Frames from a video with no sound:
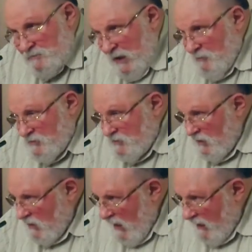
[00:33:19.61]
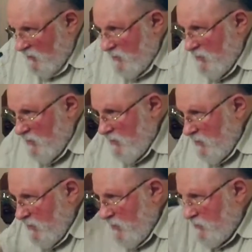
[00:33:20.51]
That was the light
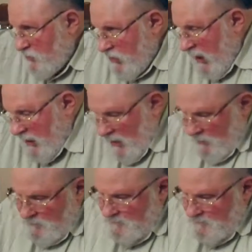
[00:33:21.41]
shining.